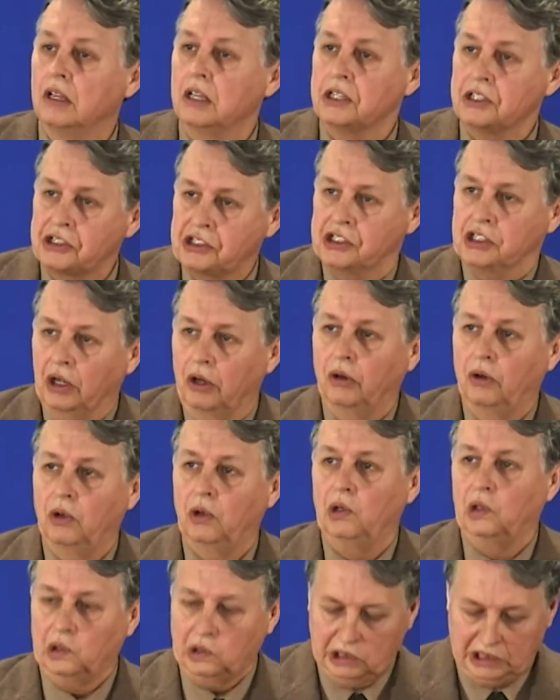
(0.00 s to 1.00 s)

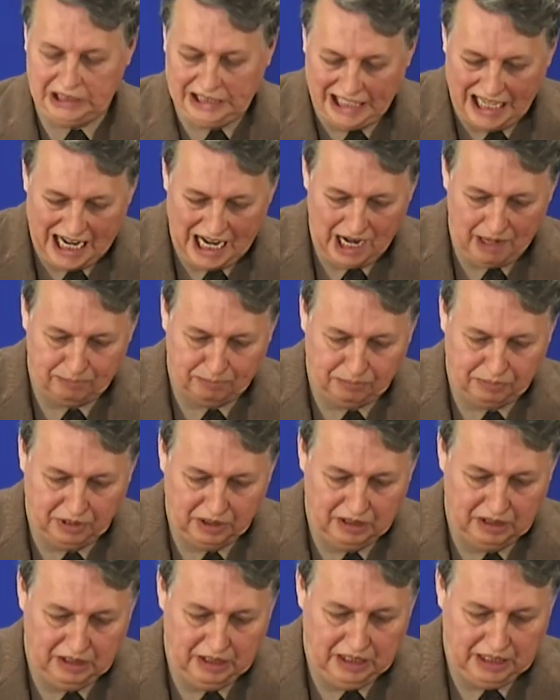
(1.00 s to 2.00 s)
soul clap
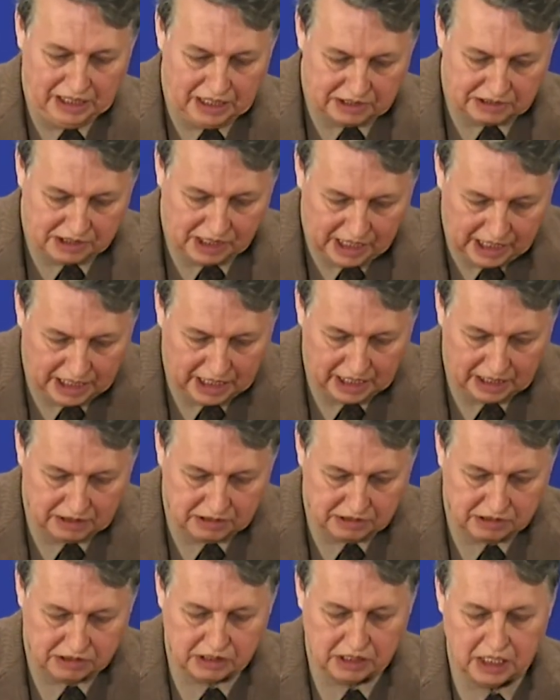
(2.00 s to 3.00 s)
its
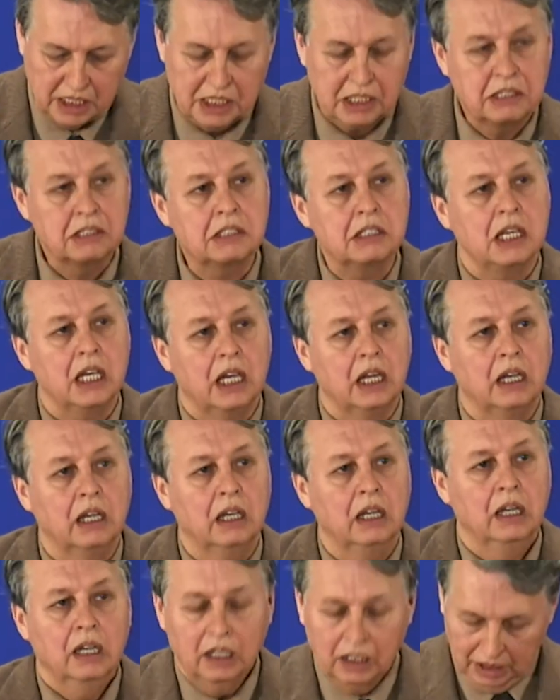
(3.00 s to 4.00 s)
hands and sing,
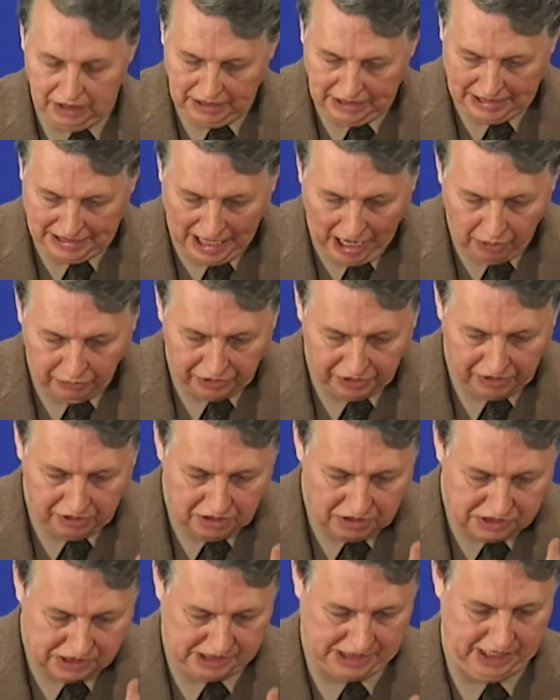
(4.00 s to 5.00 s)
and louder
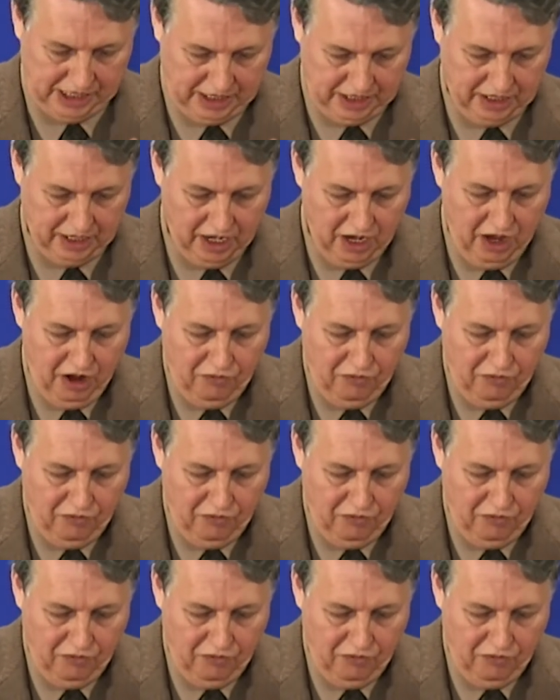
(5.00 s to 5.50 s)
sing,